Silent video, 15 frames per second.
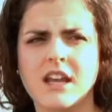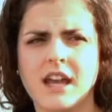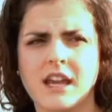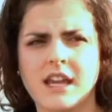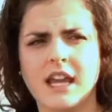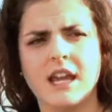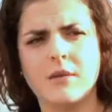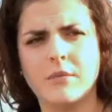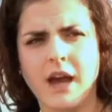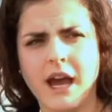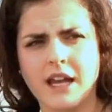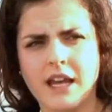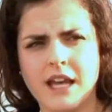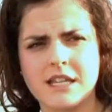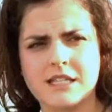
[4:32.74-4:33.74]
and came
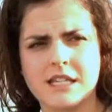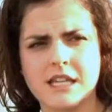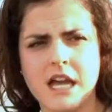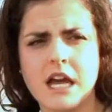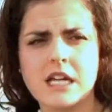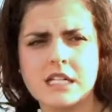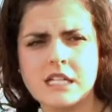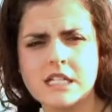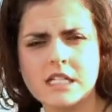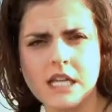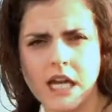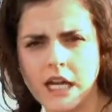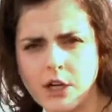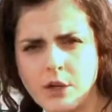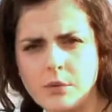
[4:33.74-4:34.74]
back as an
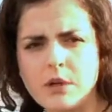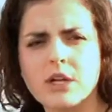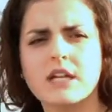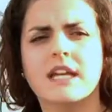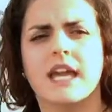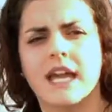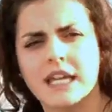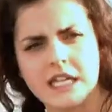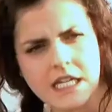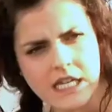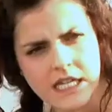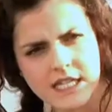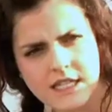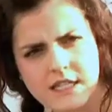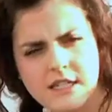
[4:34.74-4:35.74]
undesirable
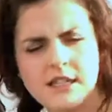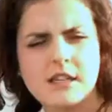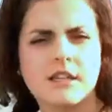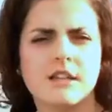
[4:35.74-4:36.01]
candidate